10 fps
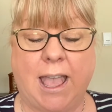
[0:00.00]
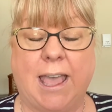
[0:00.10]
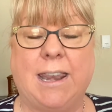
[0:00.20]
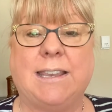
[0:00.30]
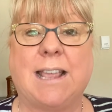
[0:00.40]

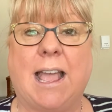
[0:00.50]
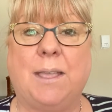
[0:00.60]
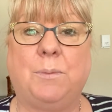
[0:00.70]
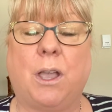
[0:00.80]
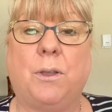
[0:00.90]
And
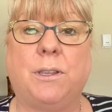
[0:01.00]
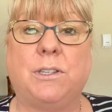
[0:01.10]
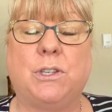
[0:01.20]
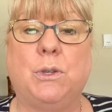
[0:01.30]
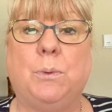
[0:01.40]
I'm going
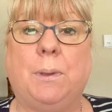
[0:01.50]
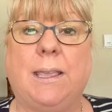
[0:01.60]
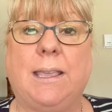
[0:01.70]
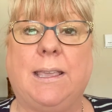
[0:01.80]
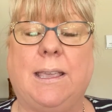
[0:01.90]
to
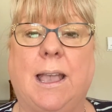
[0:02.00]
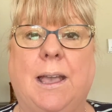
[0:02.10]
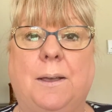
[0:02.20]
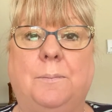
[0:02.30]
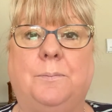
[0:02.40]
be
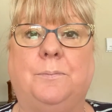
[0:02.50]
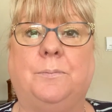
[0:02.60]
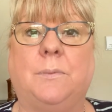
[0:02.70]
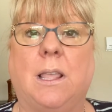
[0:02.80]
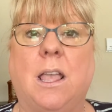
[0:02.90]
um,
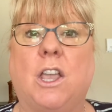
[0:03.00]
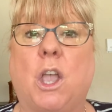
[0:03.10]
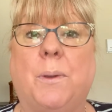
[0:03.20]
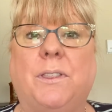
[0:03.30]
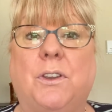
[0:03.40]

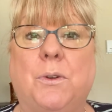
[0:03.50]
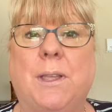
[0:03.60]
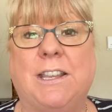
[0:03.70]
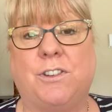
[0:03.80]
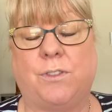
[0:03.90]
Going through
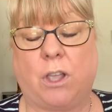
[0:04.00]
each of